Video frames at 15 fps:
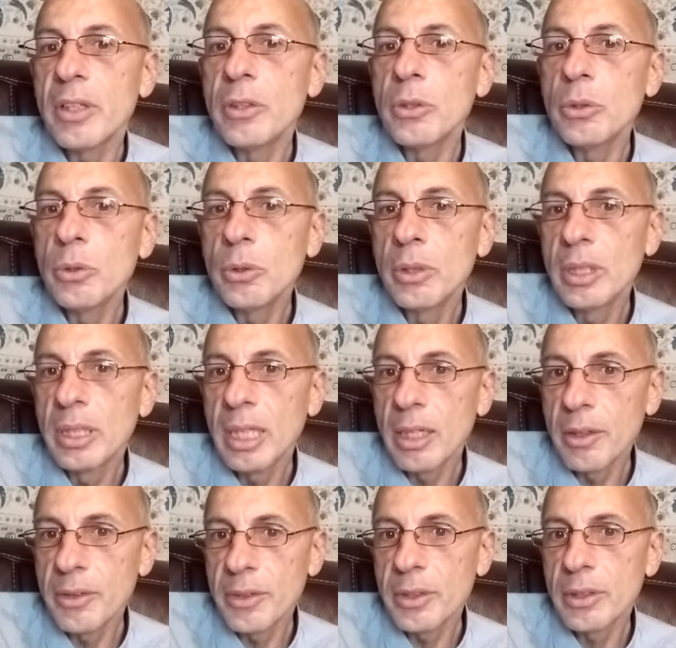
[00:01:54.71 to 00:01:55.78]
new,
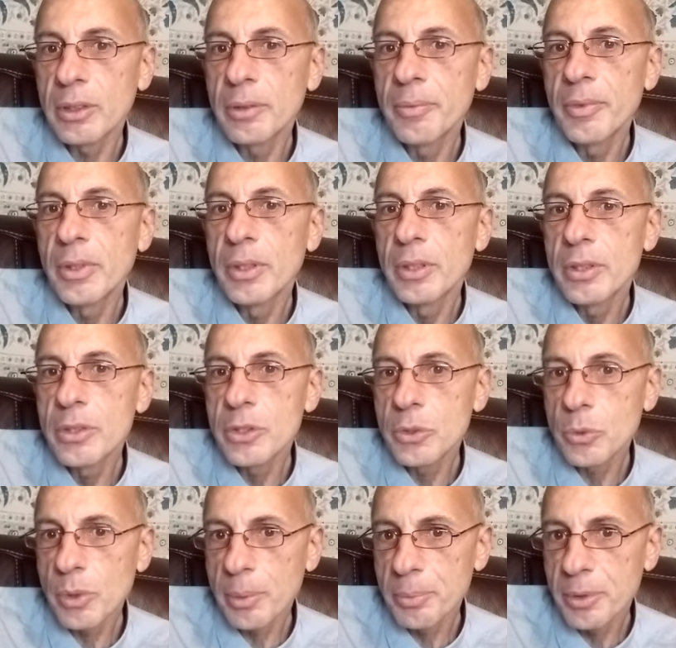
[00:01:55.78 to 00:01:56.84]
healthier,
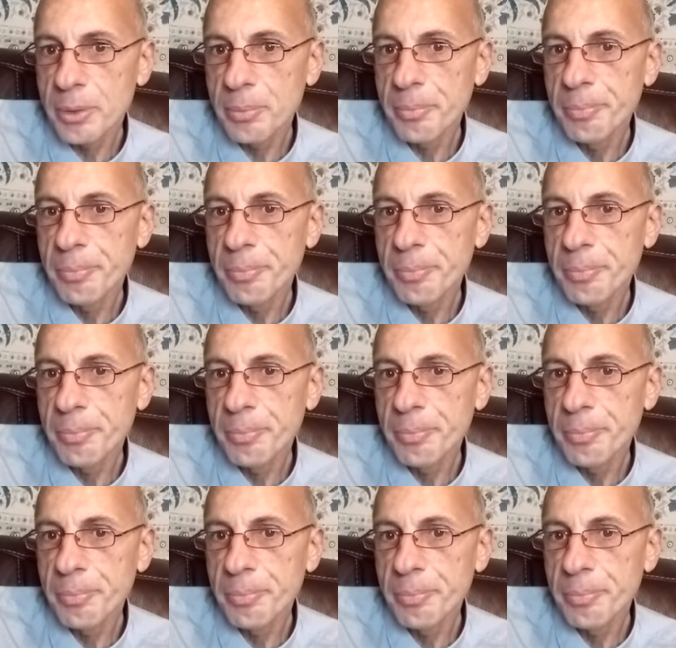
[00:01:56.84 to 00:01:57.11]
script.